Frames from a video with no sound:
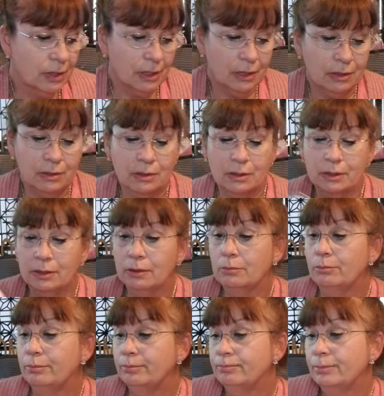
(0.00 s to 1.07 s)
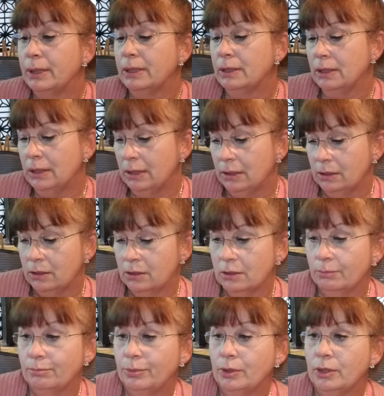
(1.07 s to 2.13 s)
these little bunnies to
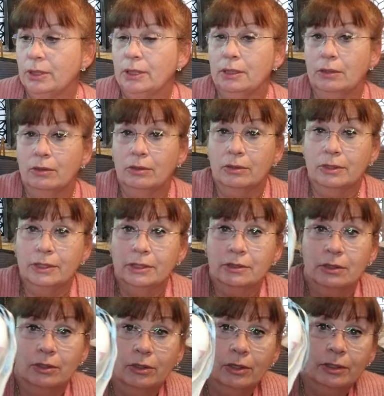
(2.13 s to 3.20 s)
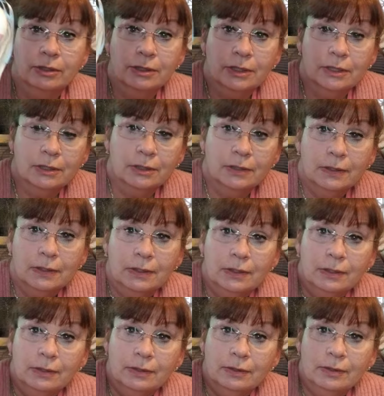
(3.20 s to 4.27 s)
put in Ollie's closet.
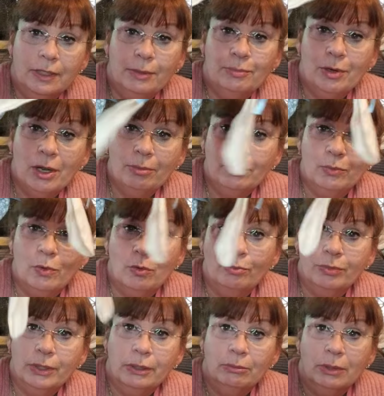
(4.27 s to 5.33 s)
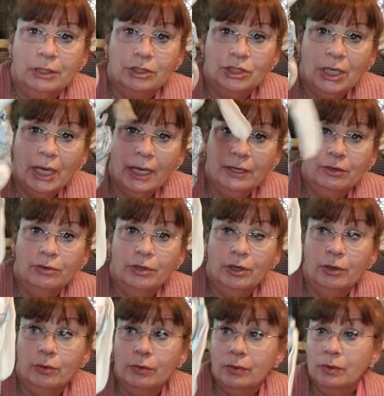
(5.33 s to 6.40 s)
They probably won't bring much. I don't
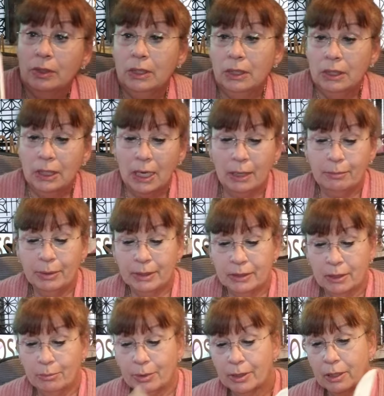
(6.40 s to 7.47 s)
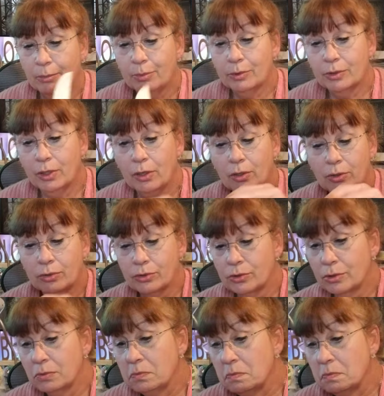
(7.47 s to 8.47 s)
know. I picked up a couple dolls